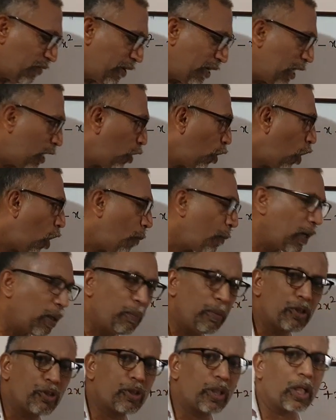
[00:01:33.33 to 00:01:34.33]
very
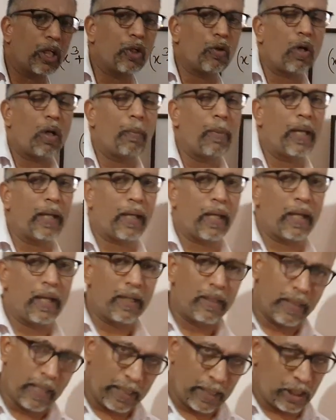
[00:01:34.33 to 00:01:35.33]
common mistake you are making
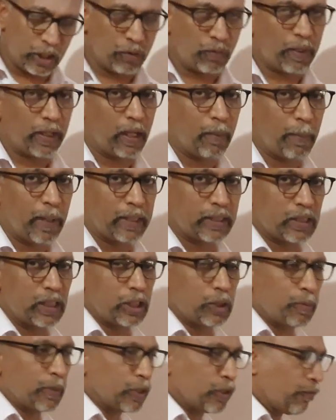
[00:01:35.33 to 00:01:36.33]
it. That is why I am
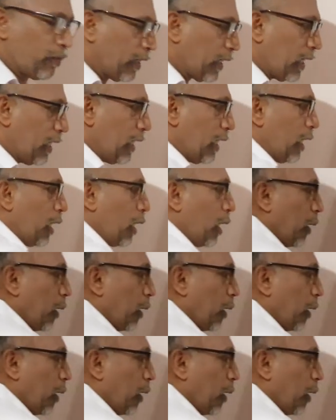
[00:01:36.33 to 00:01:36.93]
actually specifically